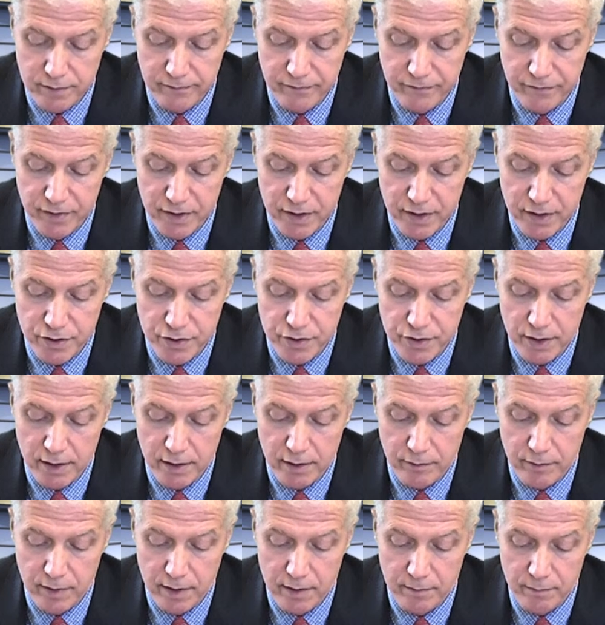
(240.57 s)
and fees
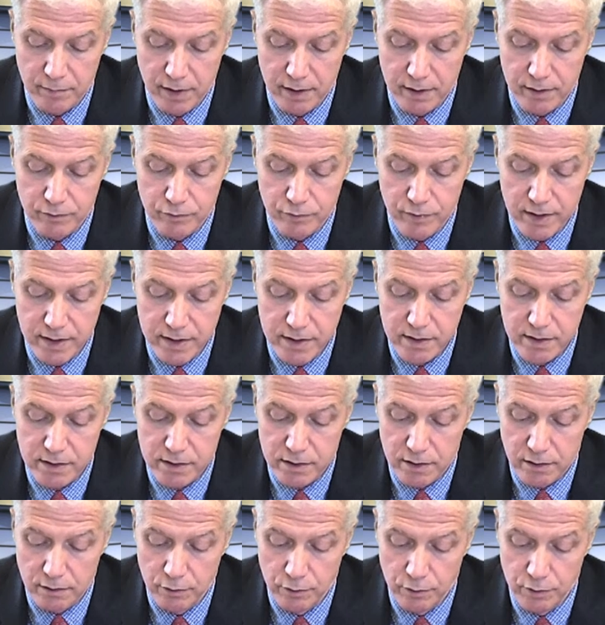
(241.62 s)
generated by the Risk
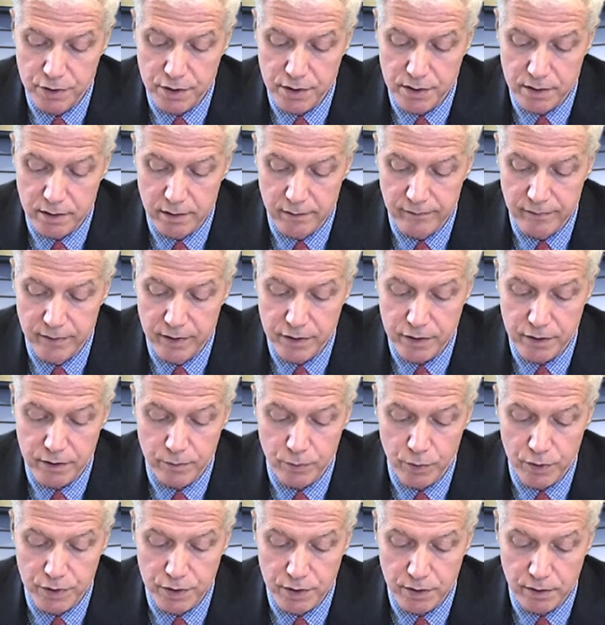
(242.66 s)
Solutions
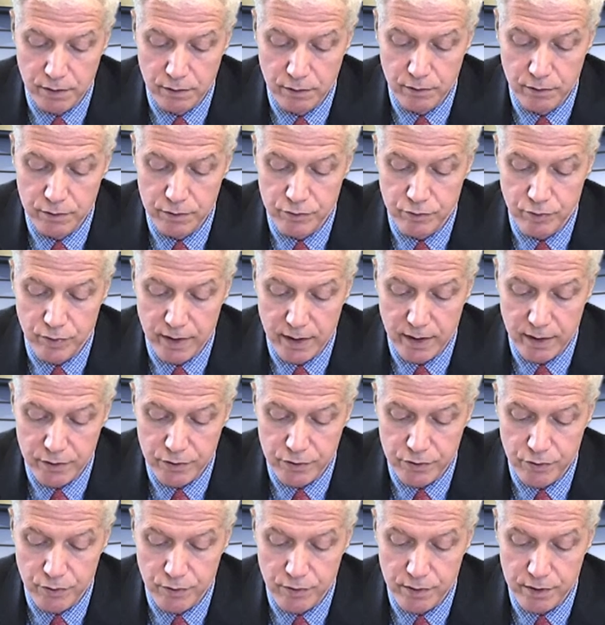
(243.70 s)
Division, which includes
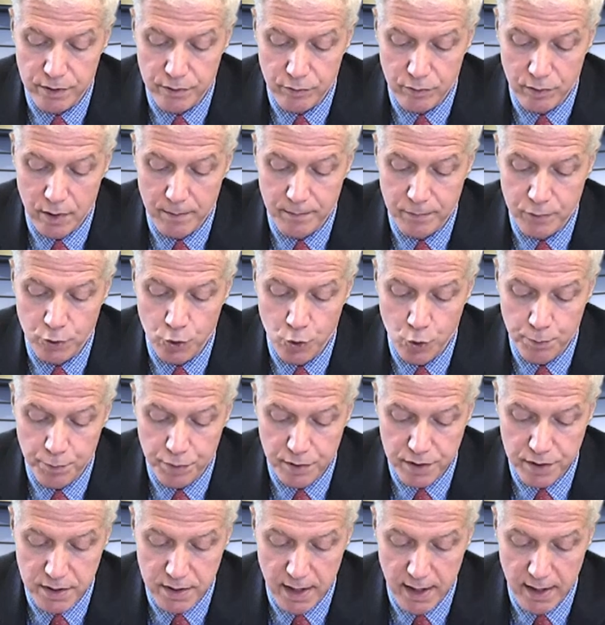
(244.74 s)
reinsurance, were up
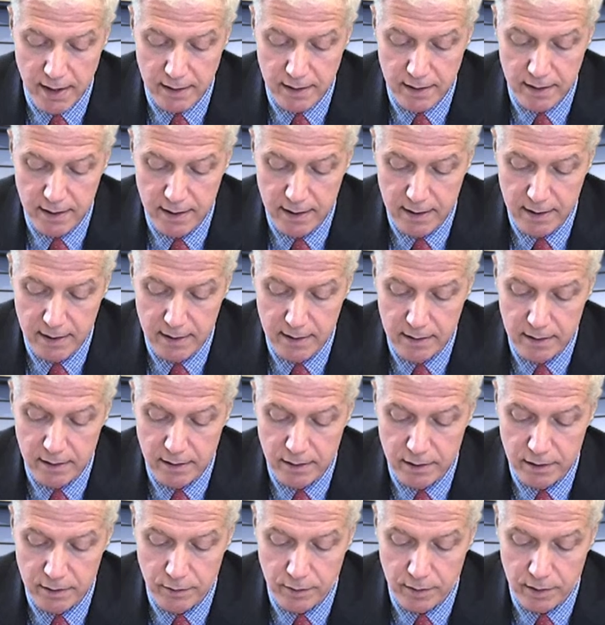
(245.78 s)
2%.
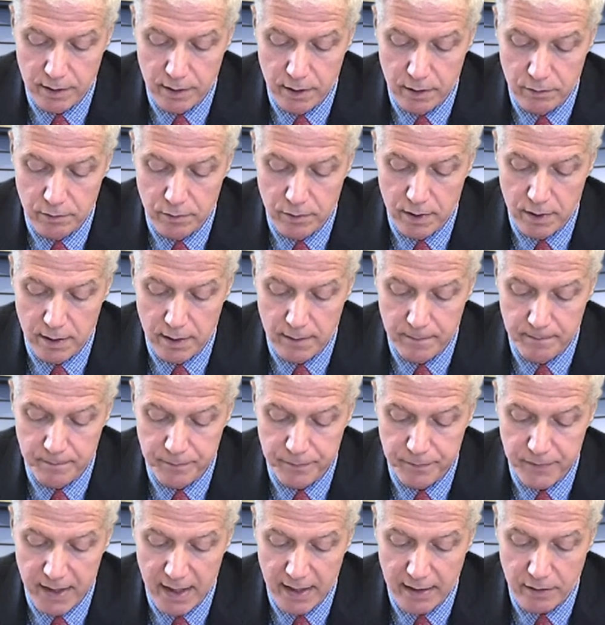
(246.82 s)
A year ago,
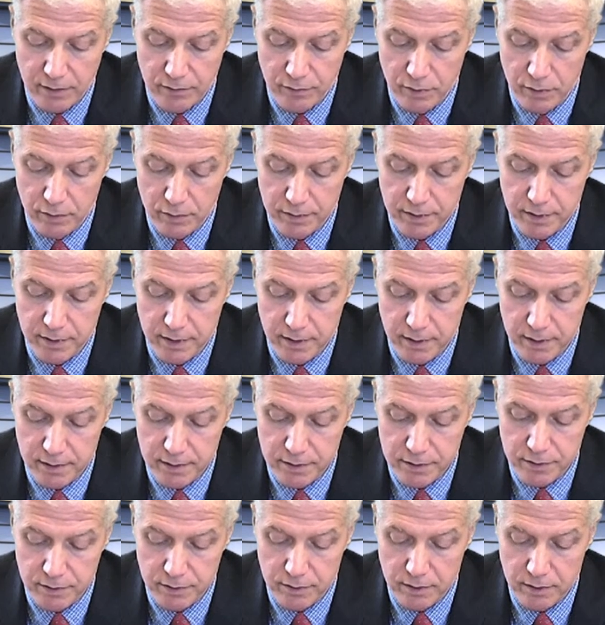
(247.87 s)
that
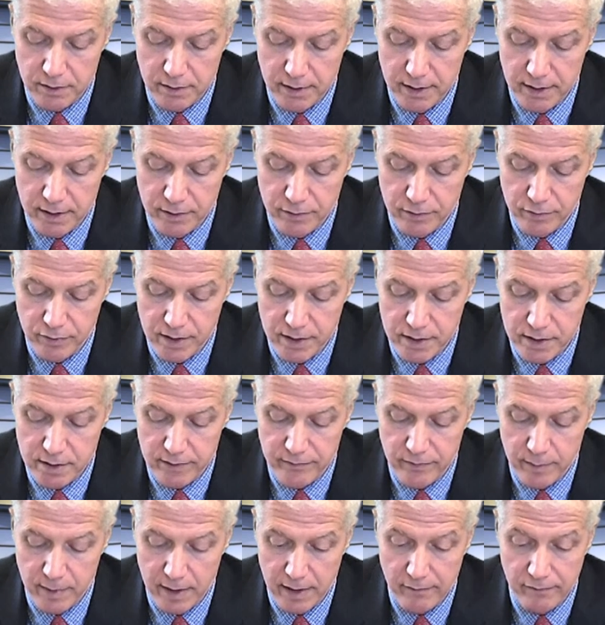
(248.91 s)
growth saw increases
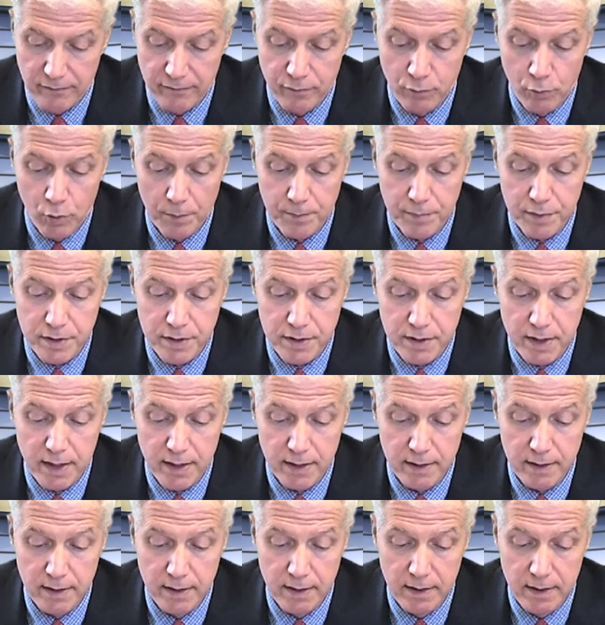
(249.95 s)
of about
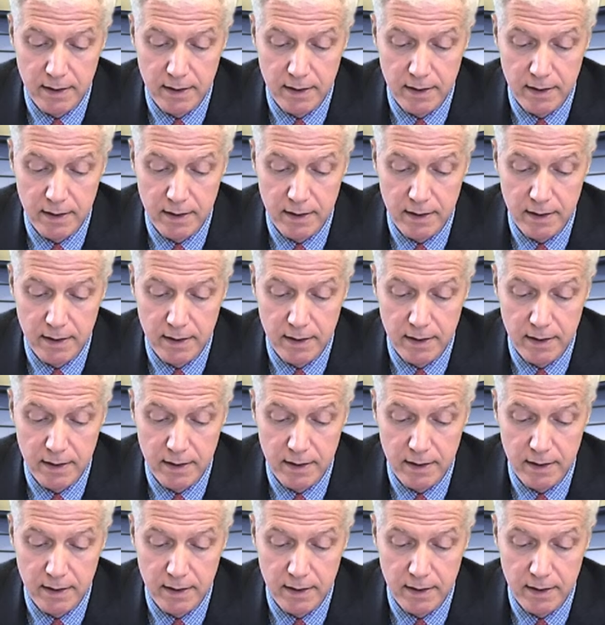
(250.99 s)
4%.